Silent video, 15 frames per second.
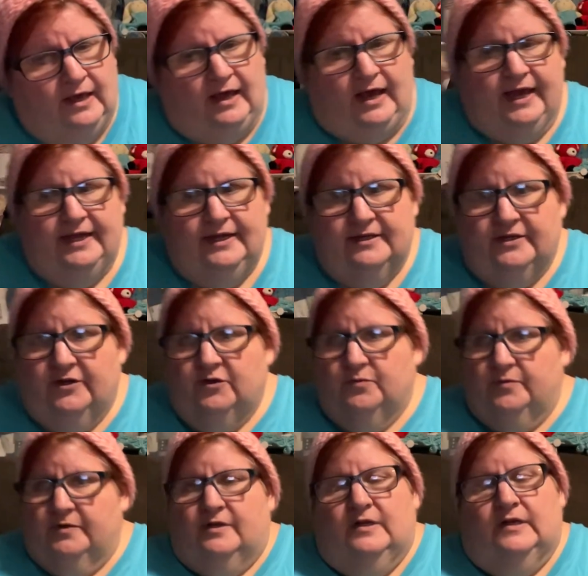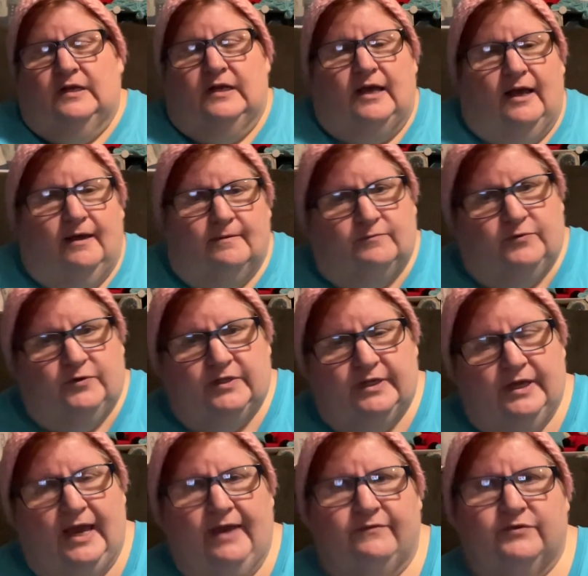I hate to, but I'm really
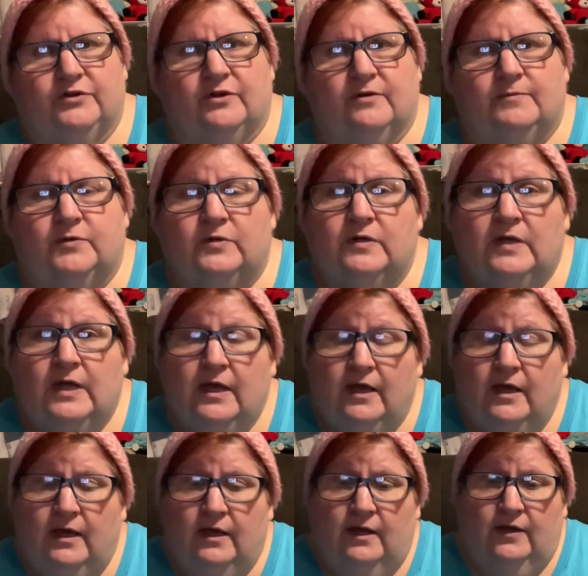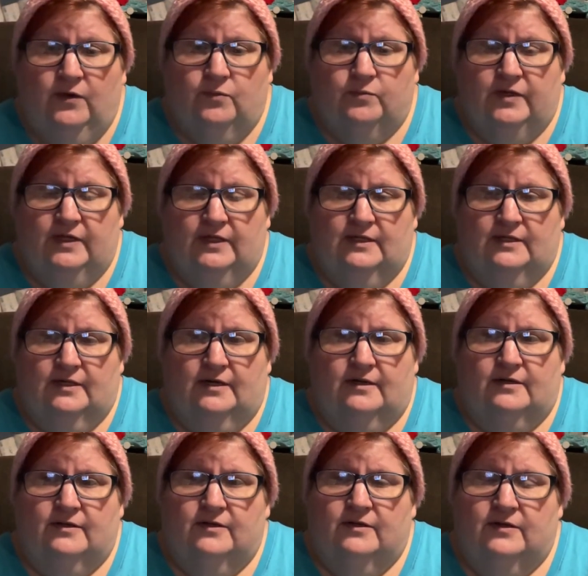having trouble. But
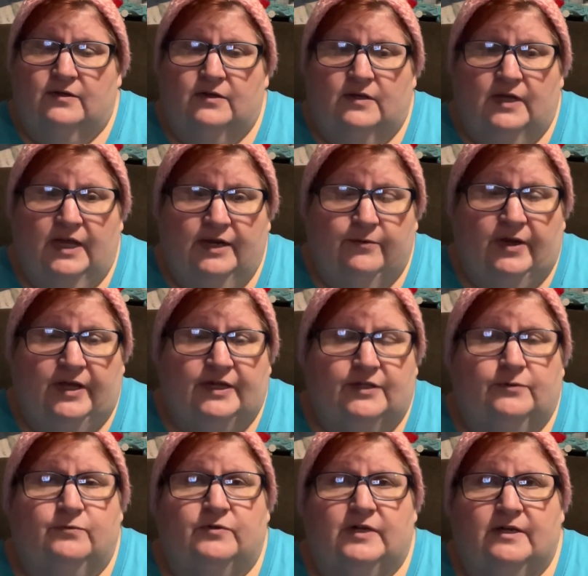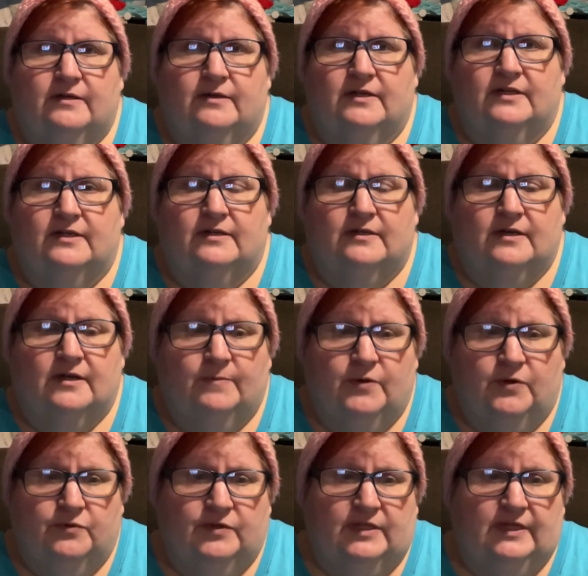anyway, I just want to kind of come
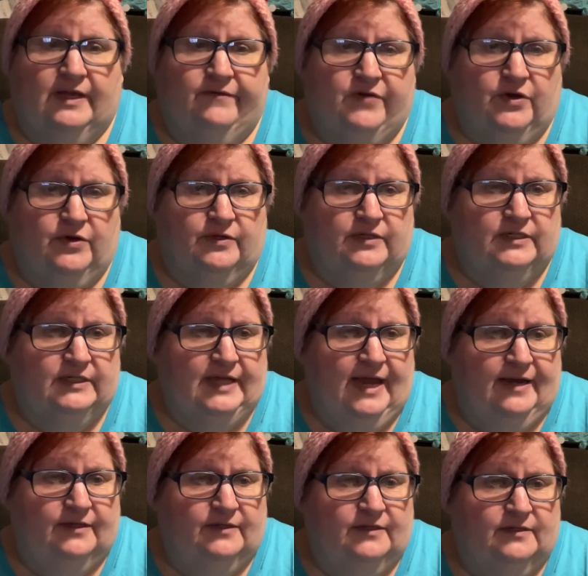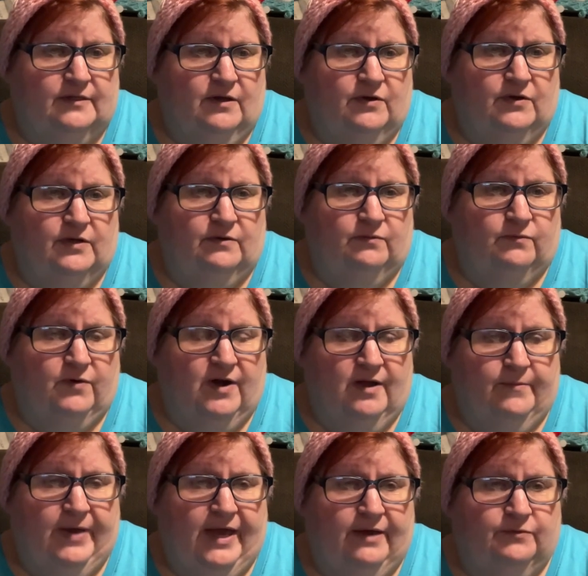on and give y'all a status on where
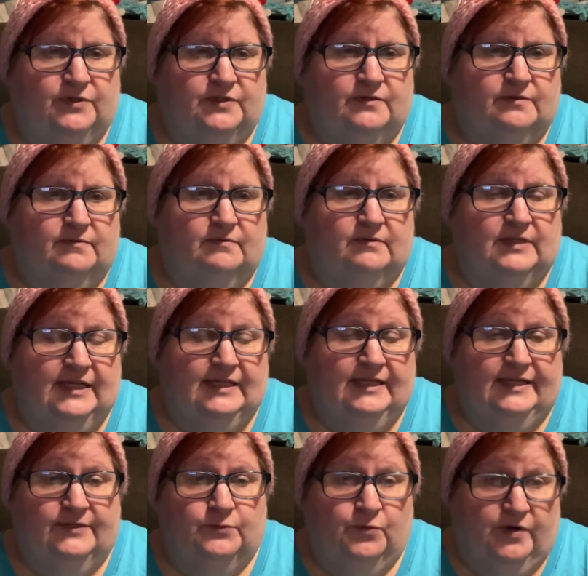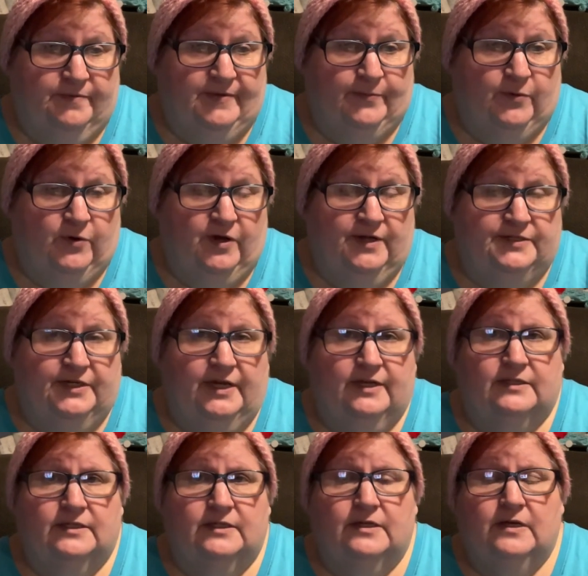I'm at least one of my
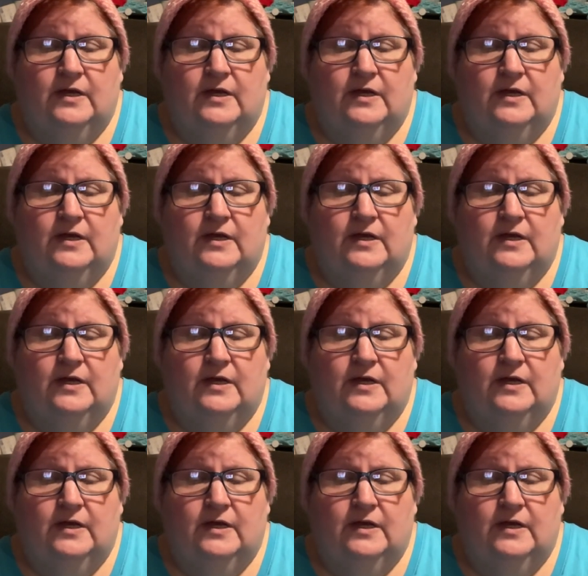projects.